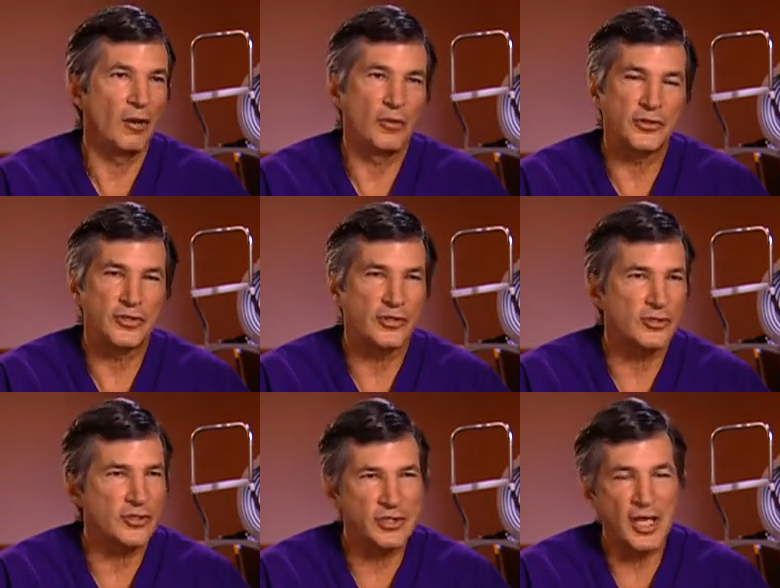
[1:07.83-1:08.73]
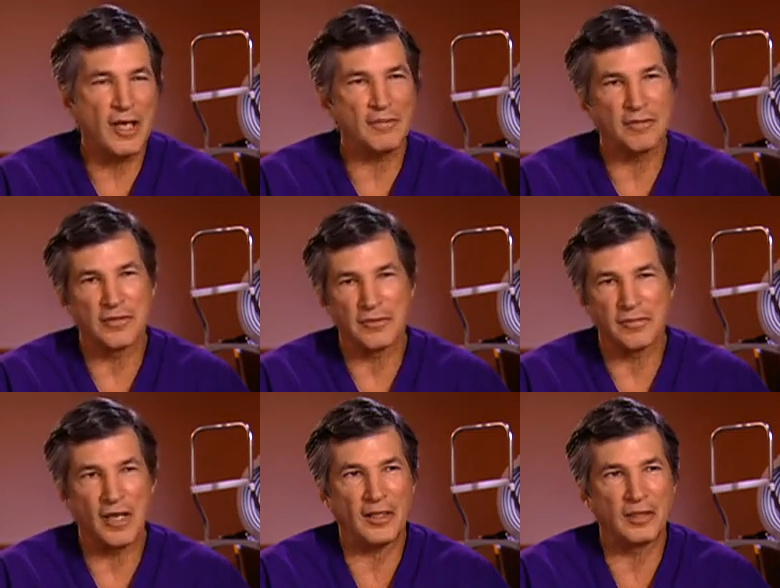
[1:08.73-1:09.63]
which is safe, it's
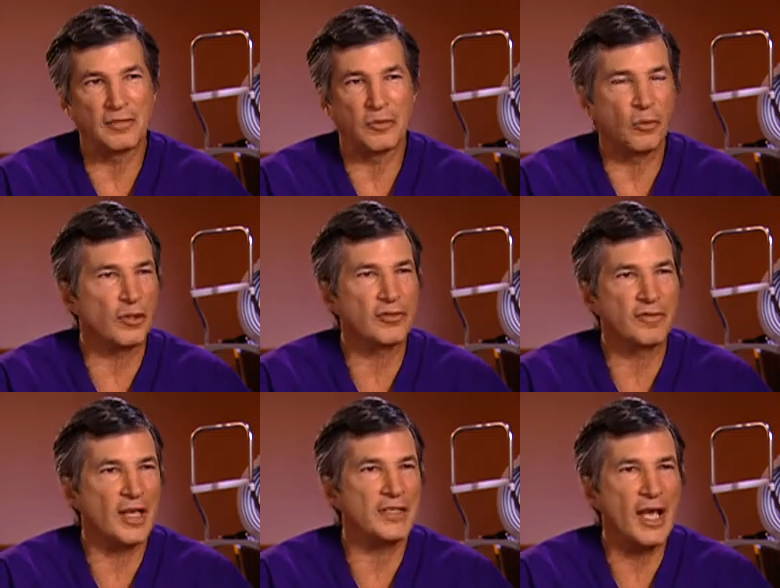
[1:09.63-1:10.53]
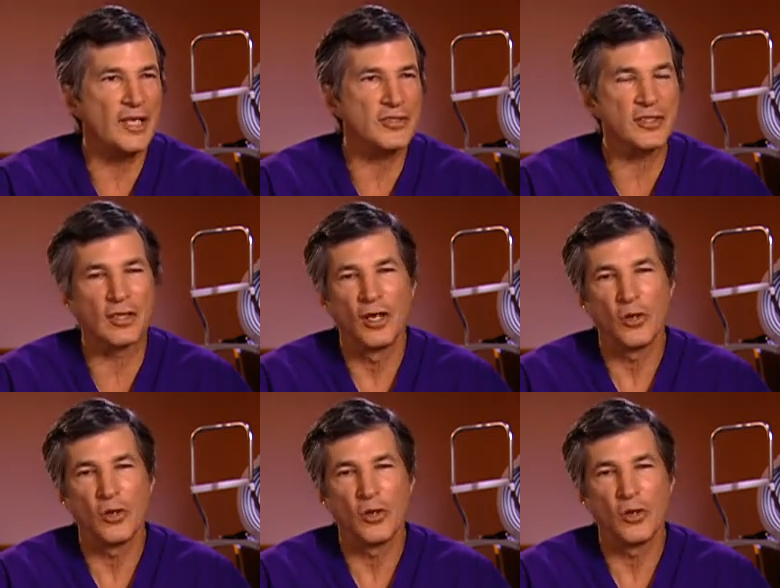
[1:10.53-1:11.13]
effective, it works fantastic.